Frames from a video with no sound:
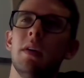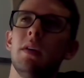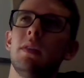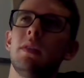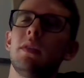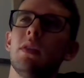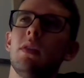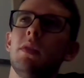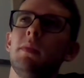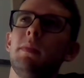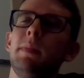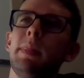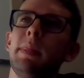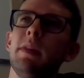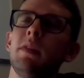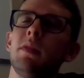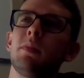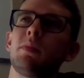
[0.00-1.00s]
So
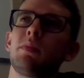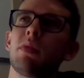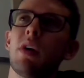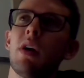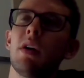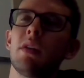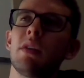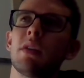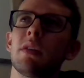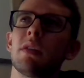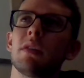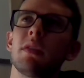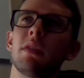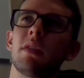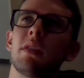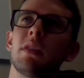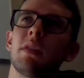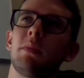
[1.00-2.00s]
this broader
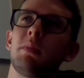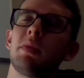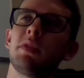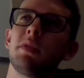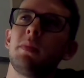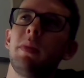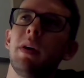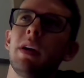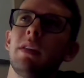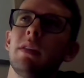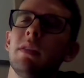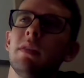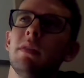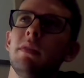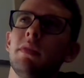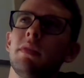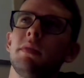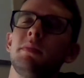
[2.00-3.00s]

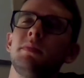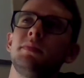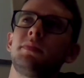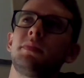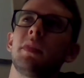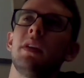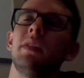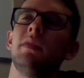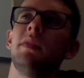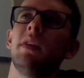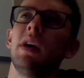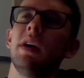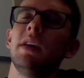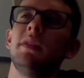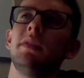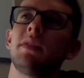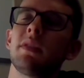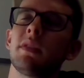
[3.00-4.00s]
perspective
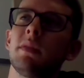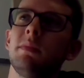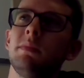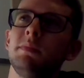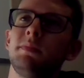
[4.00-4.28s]
invites